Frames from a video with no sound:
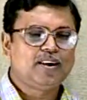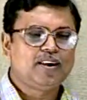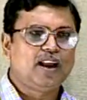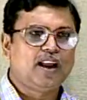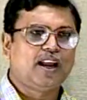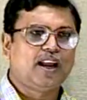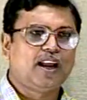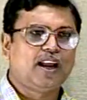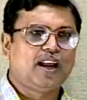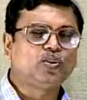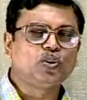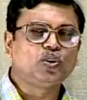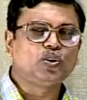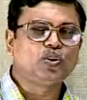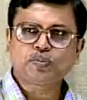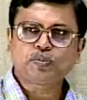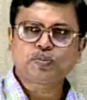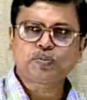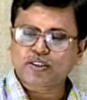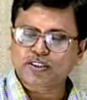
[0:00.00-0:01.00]
and those
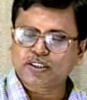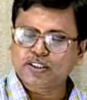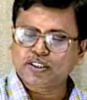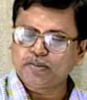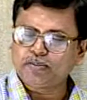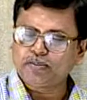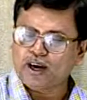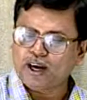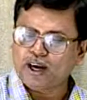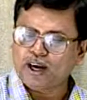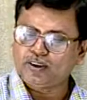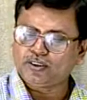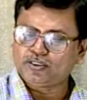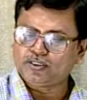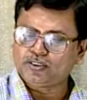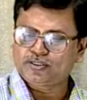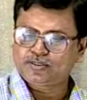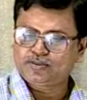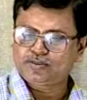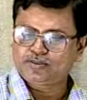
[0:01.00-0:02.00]
positive
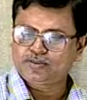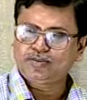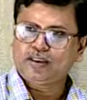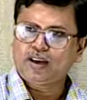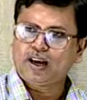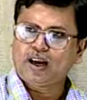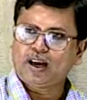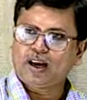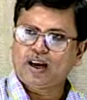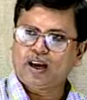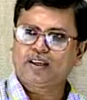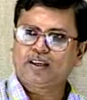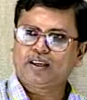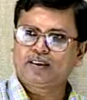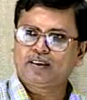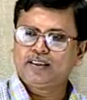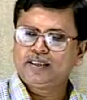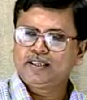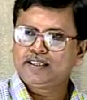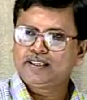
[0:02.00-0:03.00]
ions after
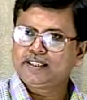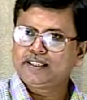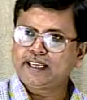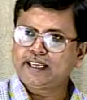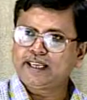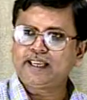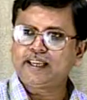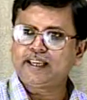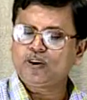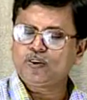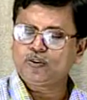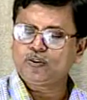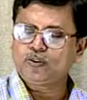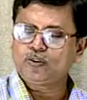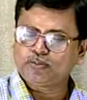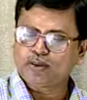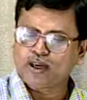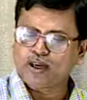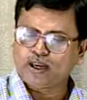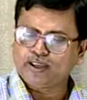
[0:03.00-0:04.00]
taking out from
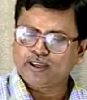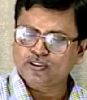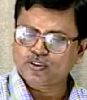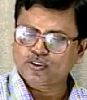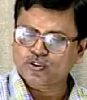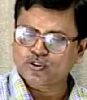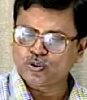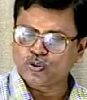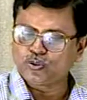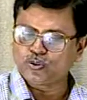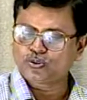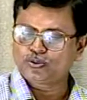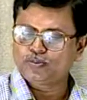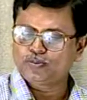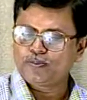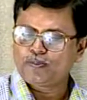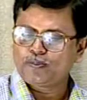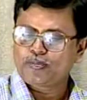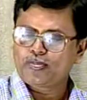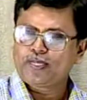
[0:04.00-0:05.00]
the ion source
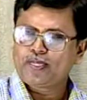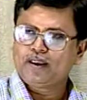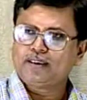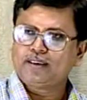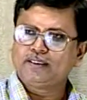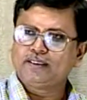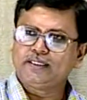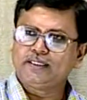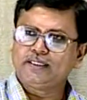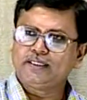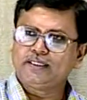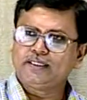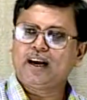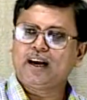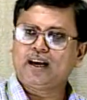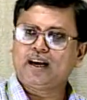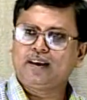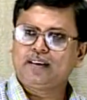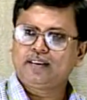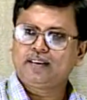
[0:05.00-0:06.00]
they
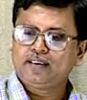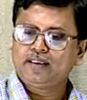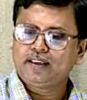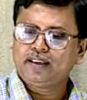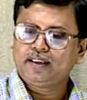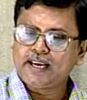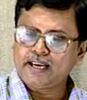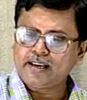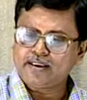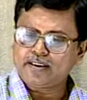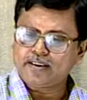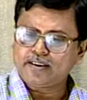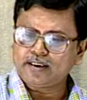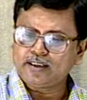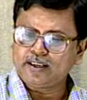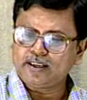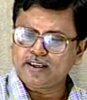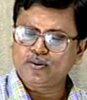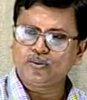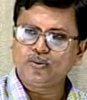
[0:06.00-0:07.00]
are entered
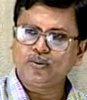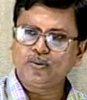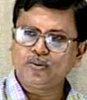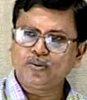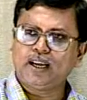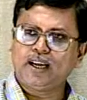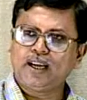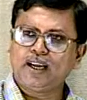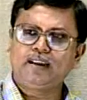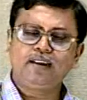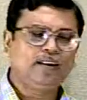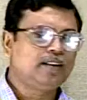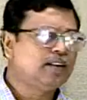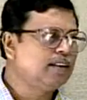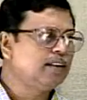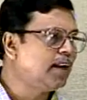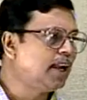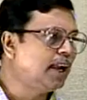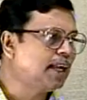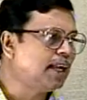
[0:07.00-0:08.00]
into an
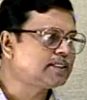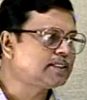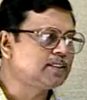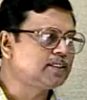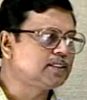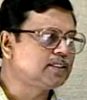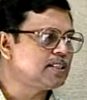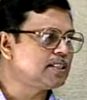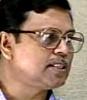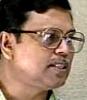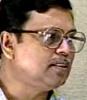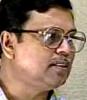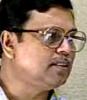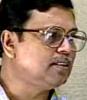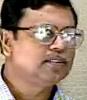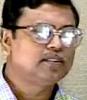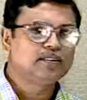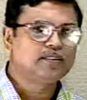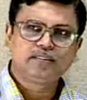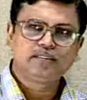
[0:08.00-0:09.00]
acceleration
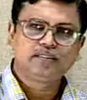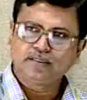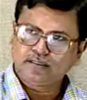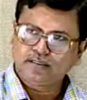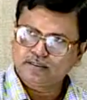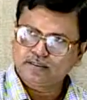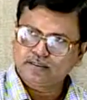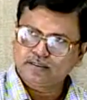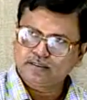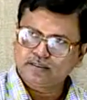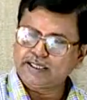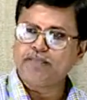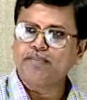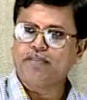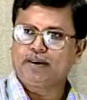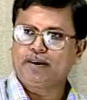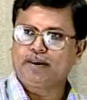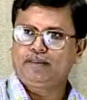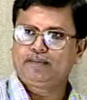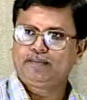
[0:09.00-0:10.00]

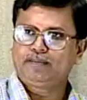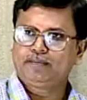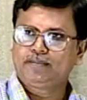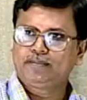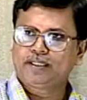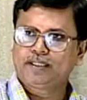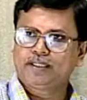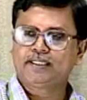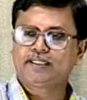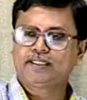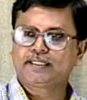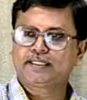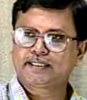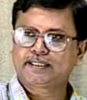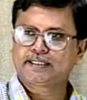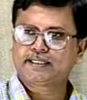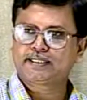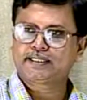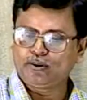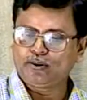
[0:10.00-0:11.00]
chamber that is the
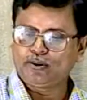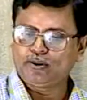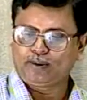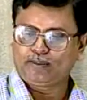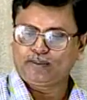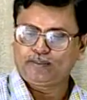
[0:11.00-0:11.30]
second one